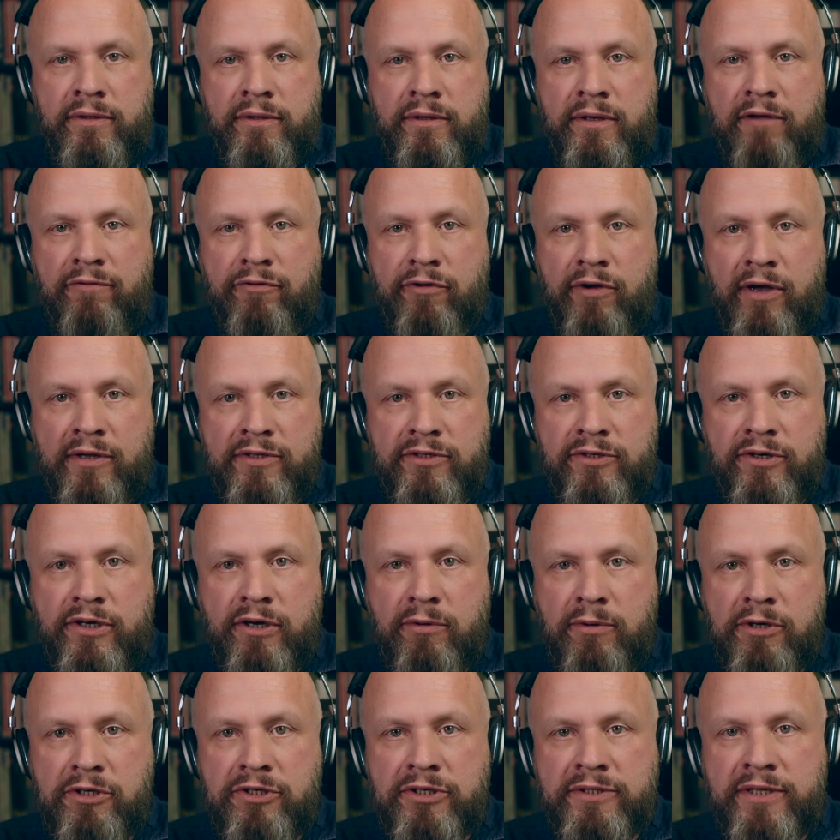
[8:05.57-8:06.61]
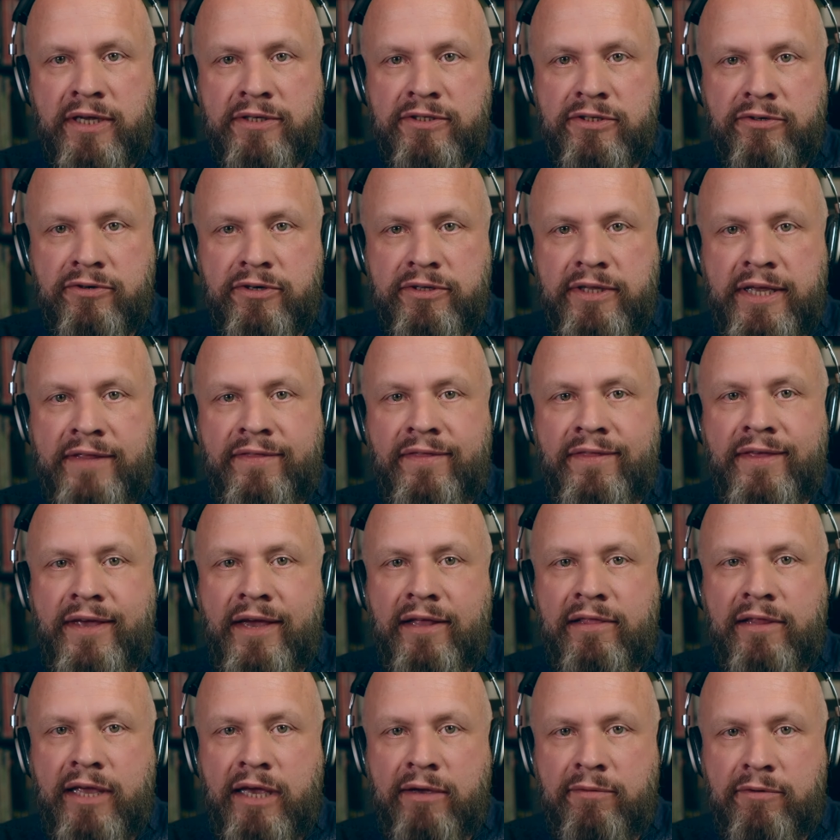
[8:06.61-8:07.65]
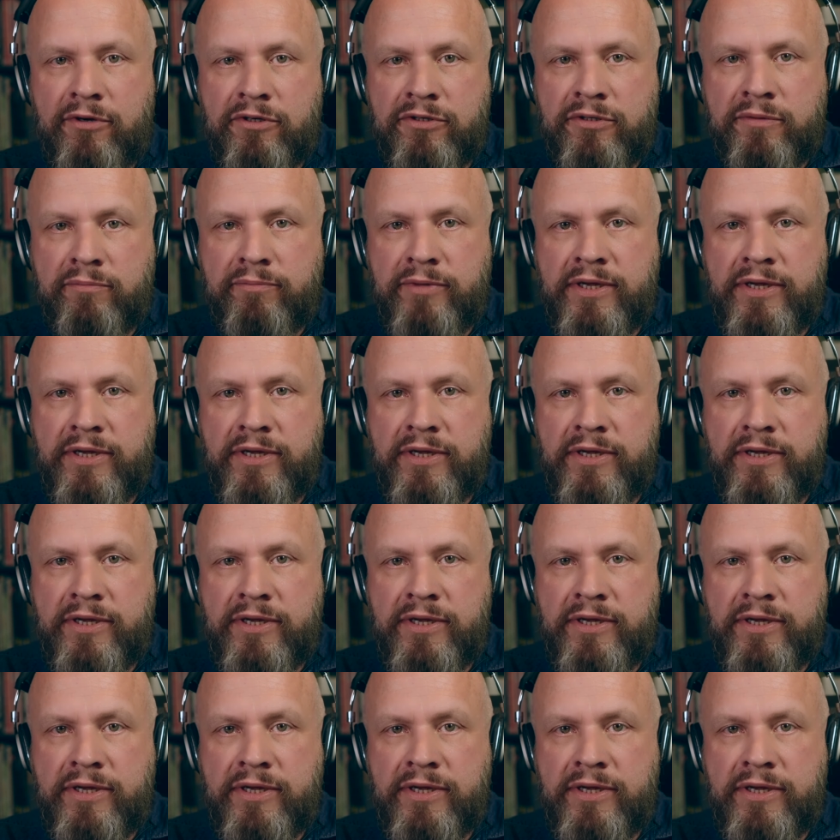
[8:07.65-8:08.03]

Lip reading: If you answer a question, answer it in their language.